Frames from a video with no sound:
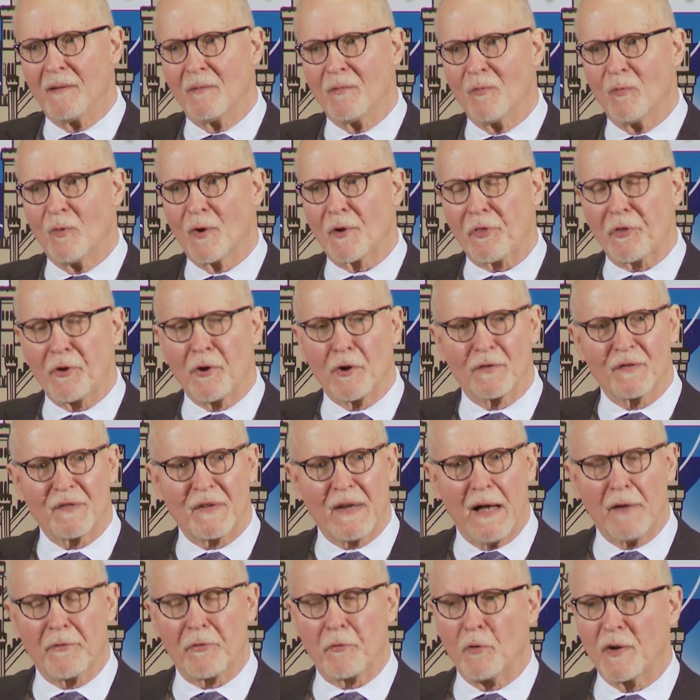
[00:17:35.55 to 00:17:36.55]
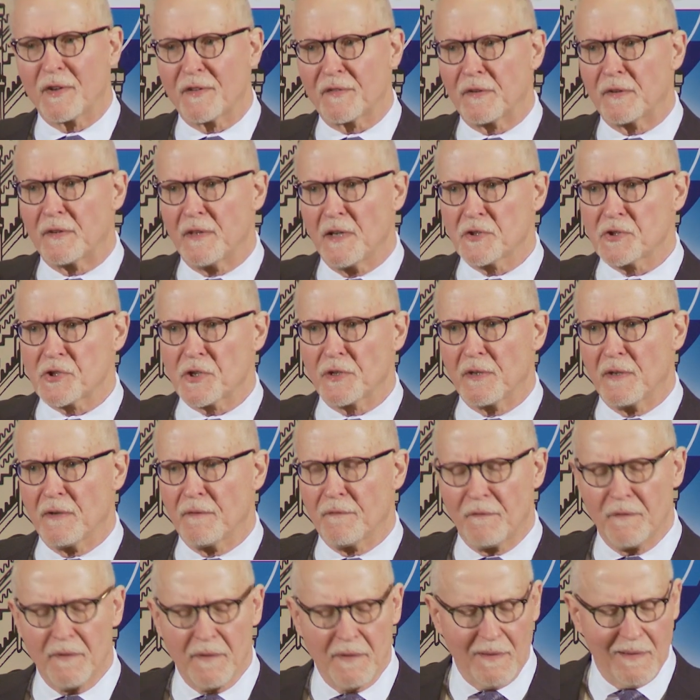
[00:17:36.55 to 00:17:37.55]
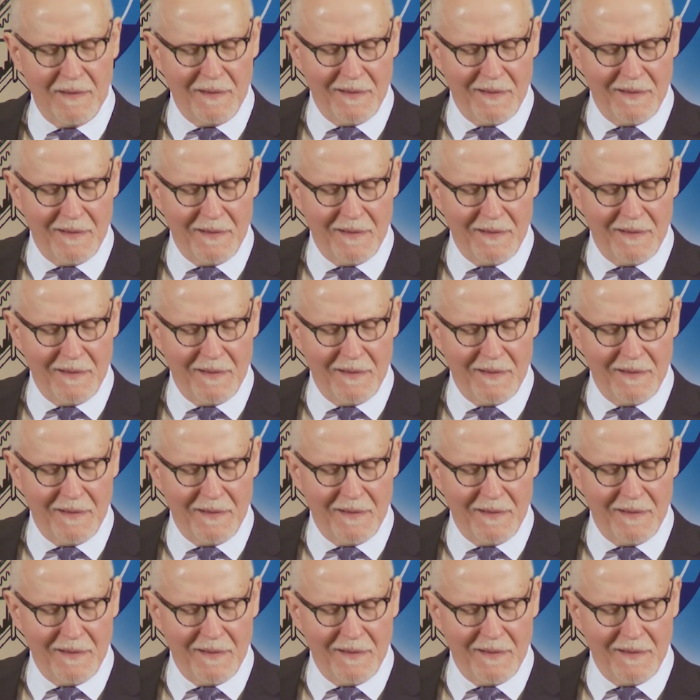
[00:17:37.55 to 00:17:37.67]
with her Southwest initiative.